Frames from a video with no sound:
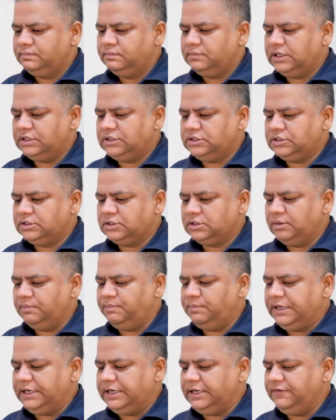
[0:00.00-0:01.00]
that's
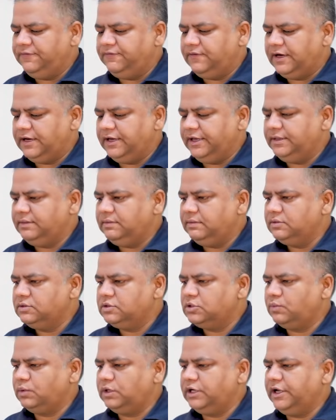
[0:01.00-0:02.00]
completely fine.
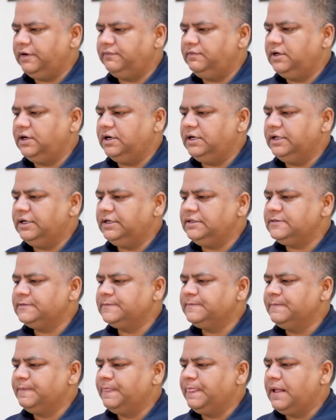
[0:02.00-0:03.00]
So what I have done is
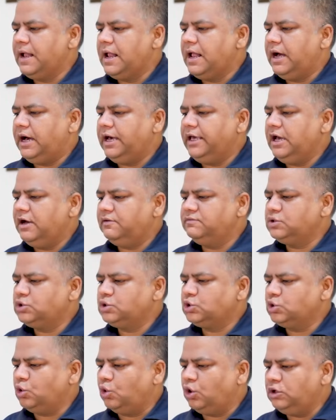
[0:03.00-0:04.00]
I have
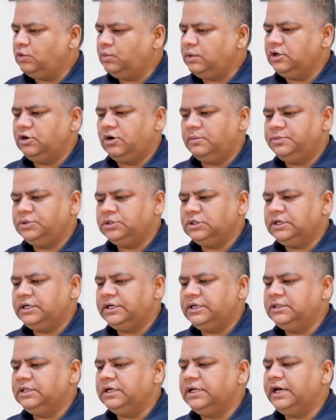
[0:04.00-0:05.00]
sold one option
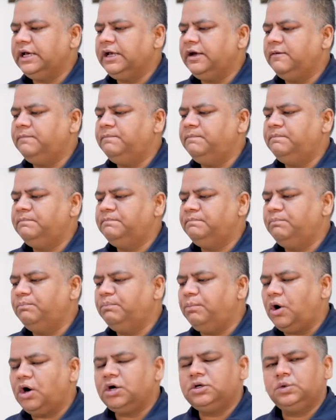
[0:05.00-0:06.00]
and then I have
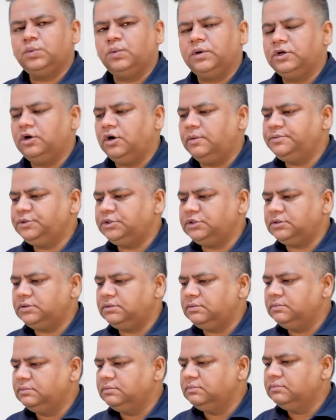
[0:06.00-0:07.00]
bought one option.
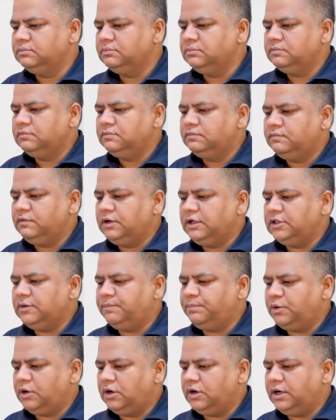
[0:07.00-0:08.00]
Well, the
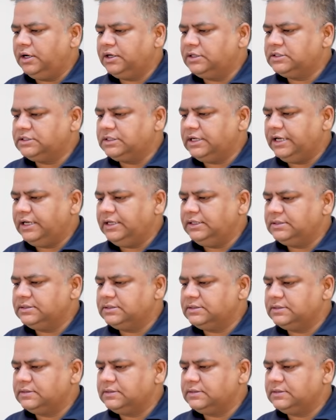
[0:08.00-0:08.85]
product size